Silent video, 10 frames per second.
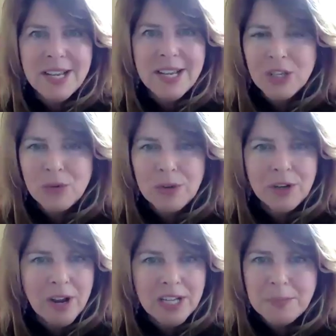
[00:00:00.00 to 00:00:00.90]
telling you
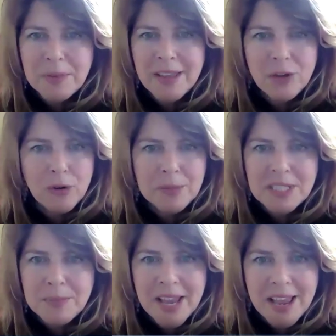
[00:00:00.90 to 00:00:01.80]
and your husband that you were
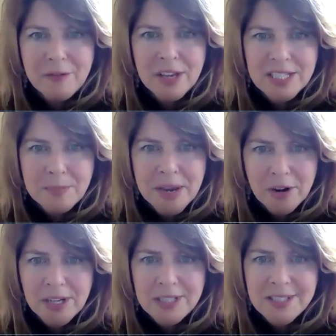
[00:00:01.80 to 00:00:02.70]
misbehaving as
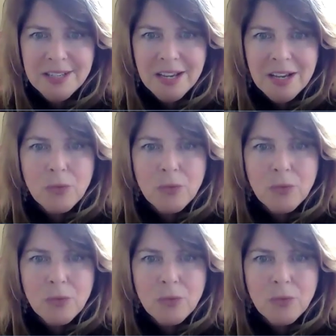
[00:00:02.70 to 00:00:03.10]
parents?